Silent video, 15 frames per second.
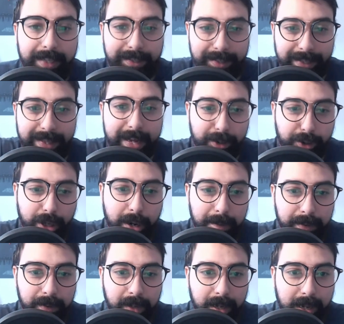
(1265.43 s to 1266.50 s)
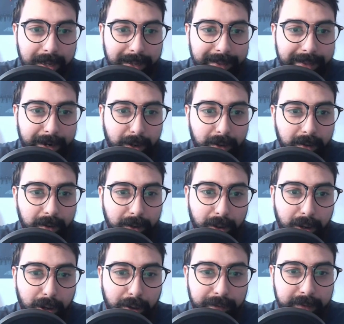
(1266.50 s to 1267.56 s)
see that jump there. Uh,
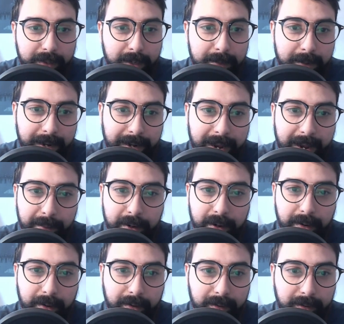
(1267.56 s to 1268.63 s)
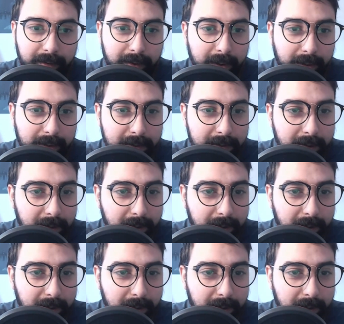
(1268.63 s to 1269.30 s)
all of a sudden, my camera. Uh,